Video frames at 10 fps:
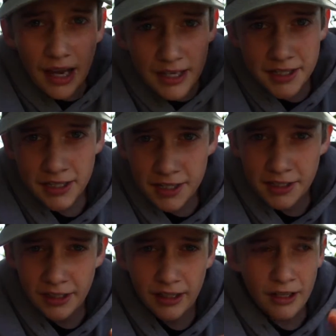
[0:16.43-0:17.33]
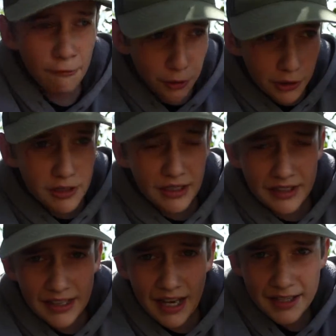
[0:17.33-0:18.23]
and 60 if you're using
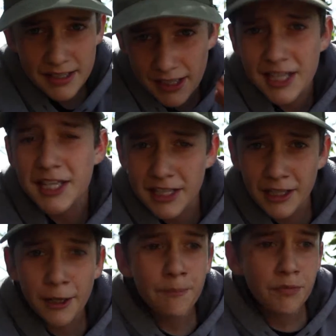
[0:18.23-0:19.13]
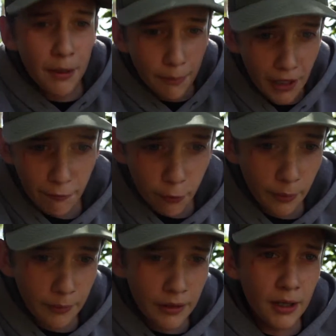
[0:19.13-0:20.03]
the NTSC
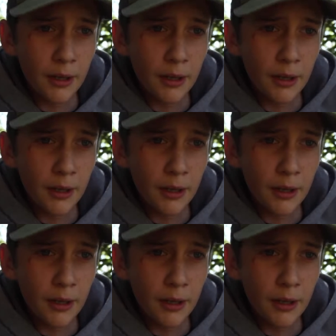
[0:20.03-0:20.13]
platform.